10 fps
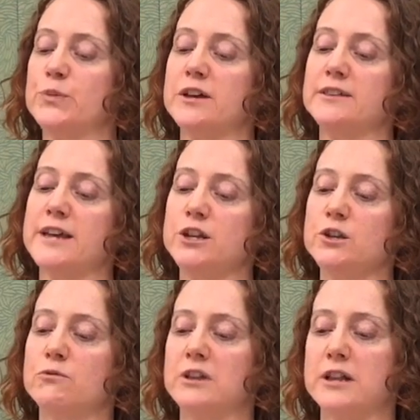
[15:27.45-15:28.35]
but then
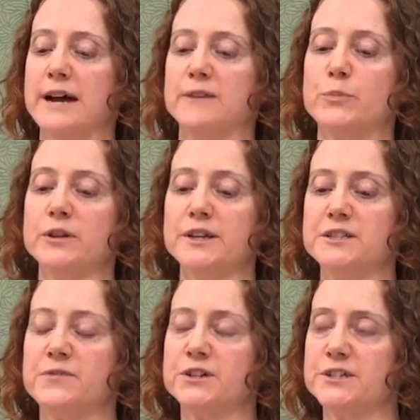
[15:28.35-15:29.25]
you rely on the
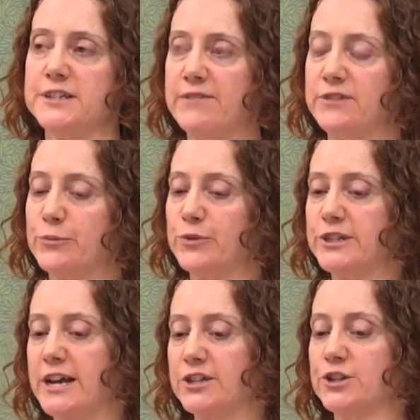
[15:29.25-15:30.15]
police for your safety and
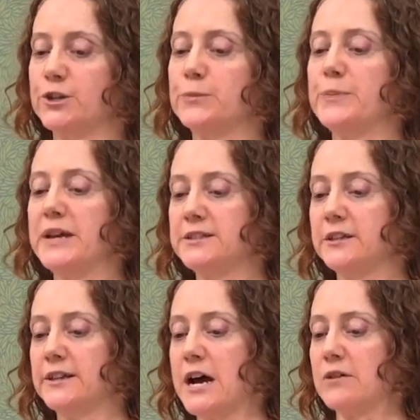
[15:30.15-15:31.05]
protection, you're
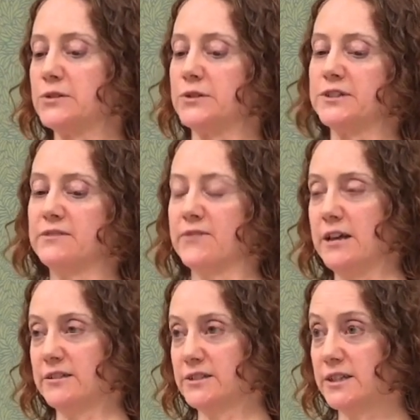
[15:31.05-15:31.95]
basically outsourcing
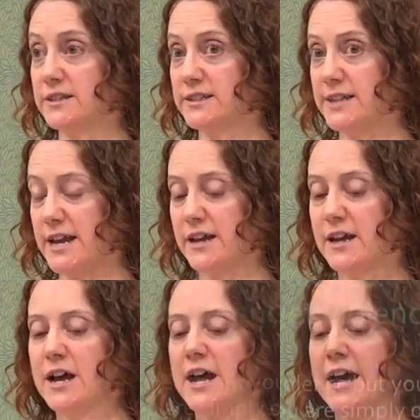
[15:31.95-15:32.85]
violence to the state.
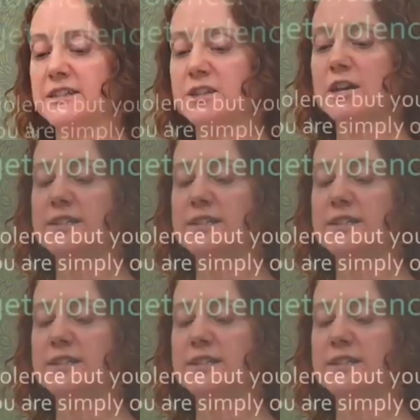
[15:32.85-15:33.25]
And as long